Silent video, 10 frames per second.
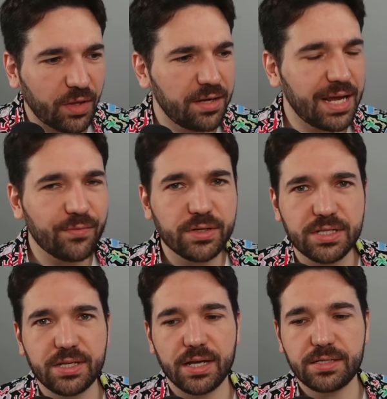Never
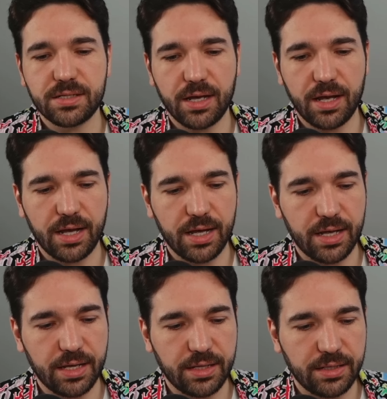discussed
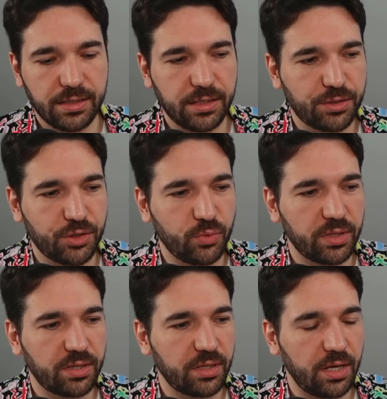uh, the issue
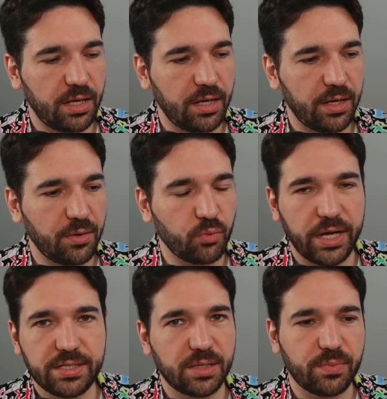with uh,
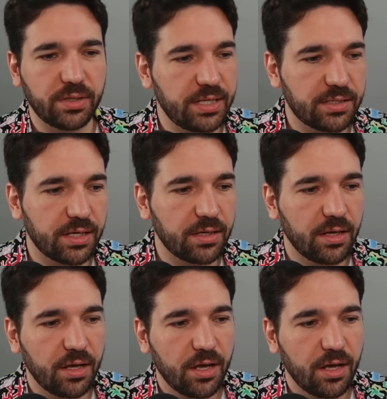race and policing